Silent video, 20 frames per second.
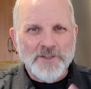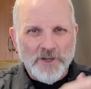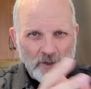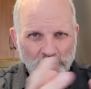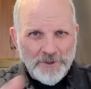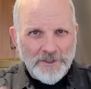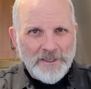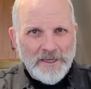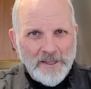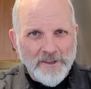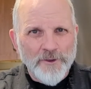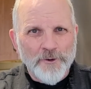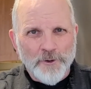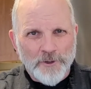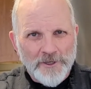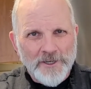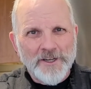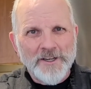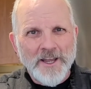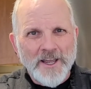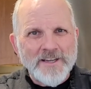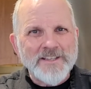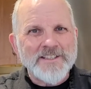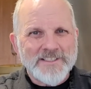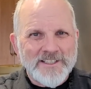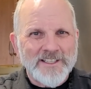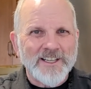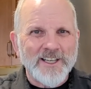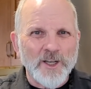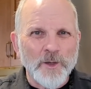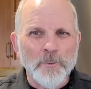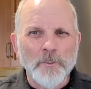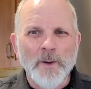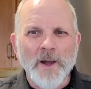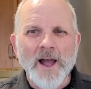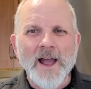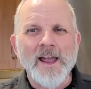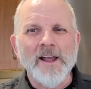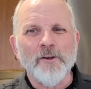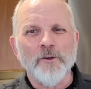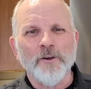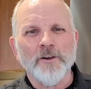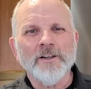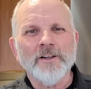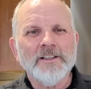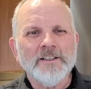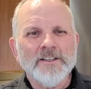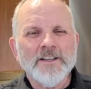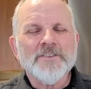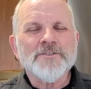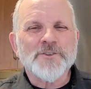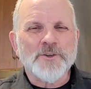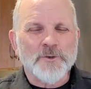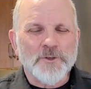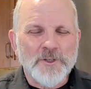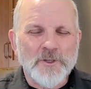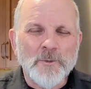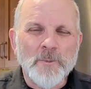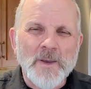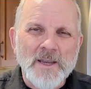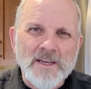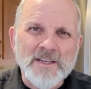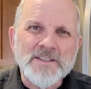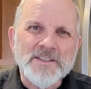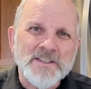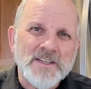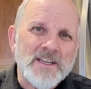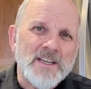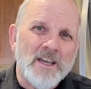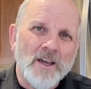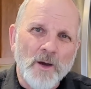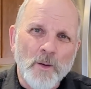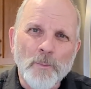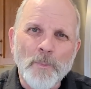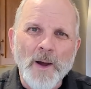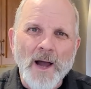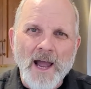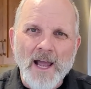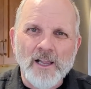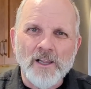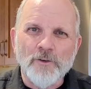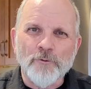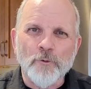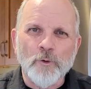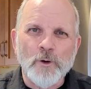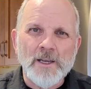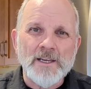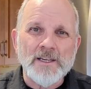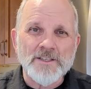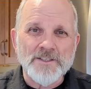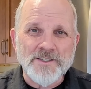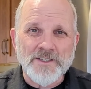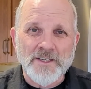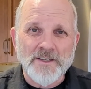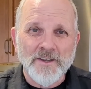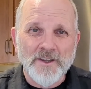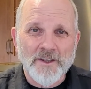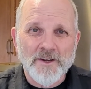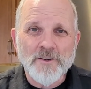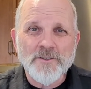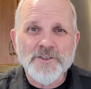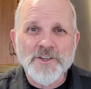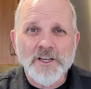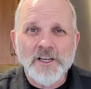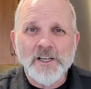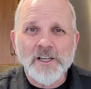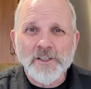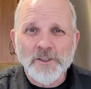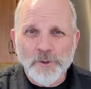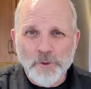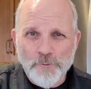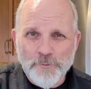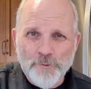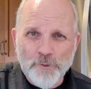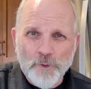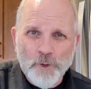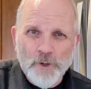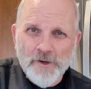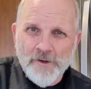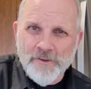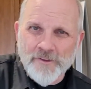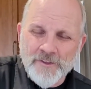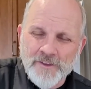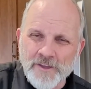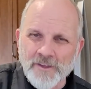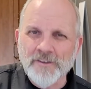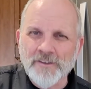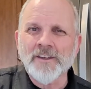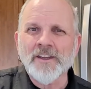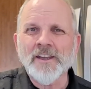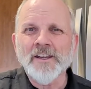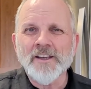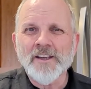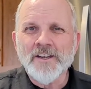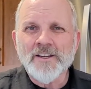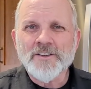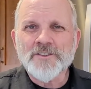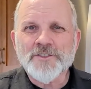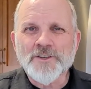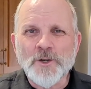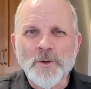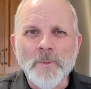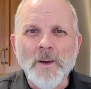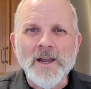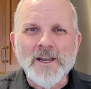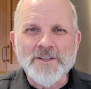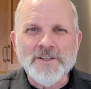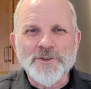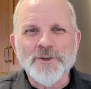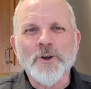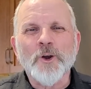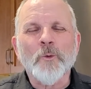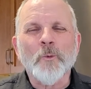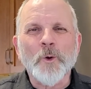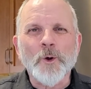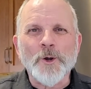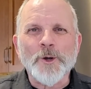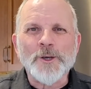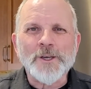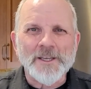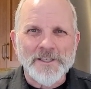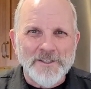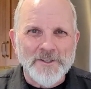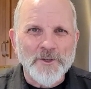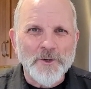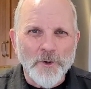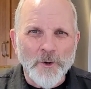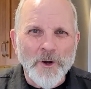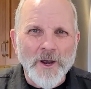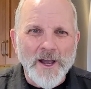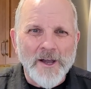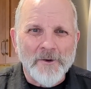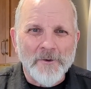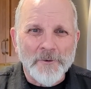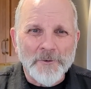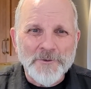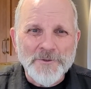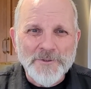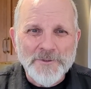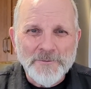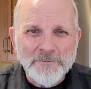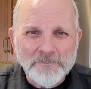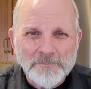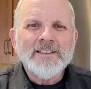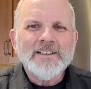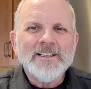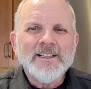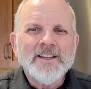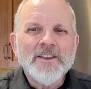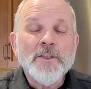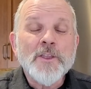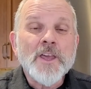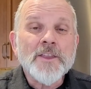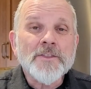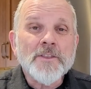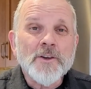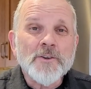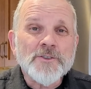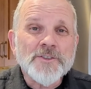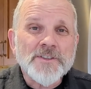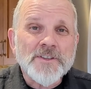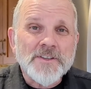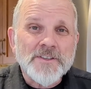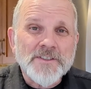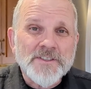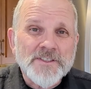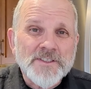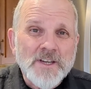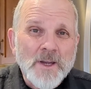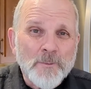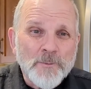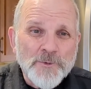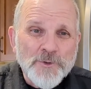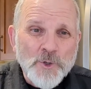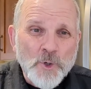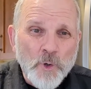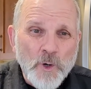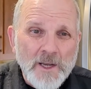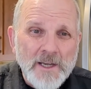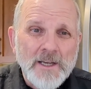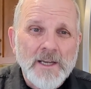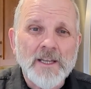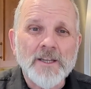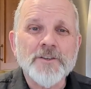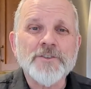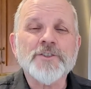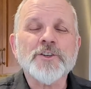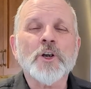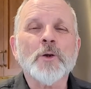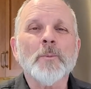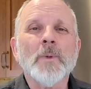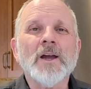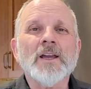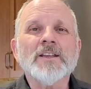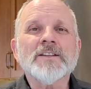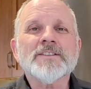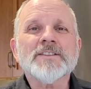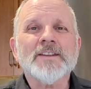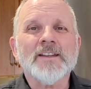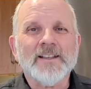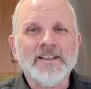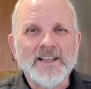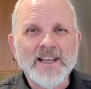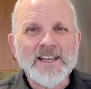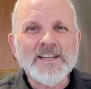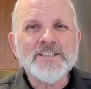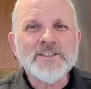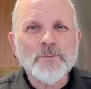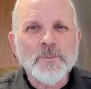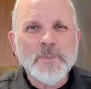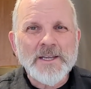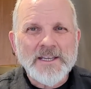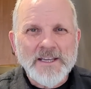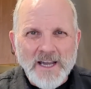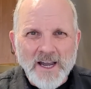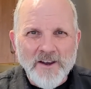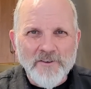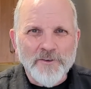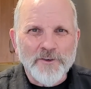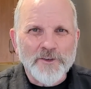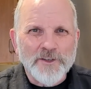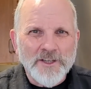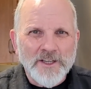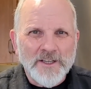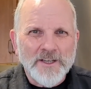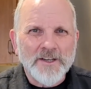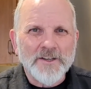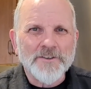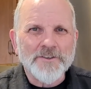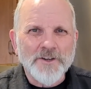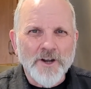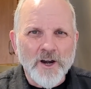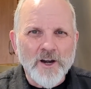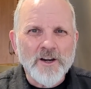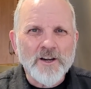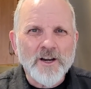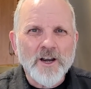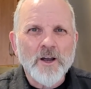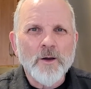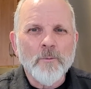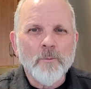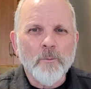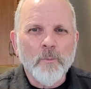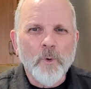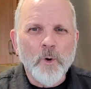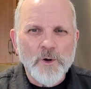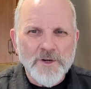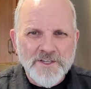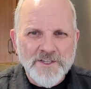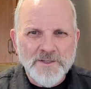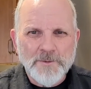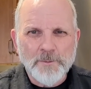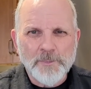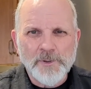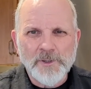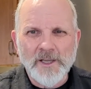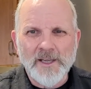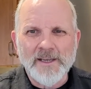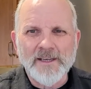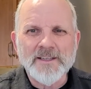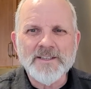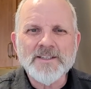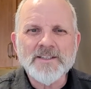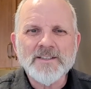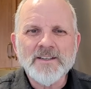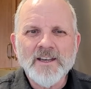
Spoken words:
all together in a nice little pile. So you may see a pile of wings, and there's a clue for you. The termites are at work in your house. And then there's the subterranean termites that like to be covered in a dark, moist place.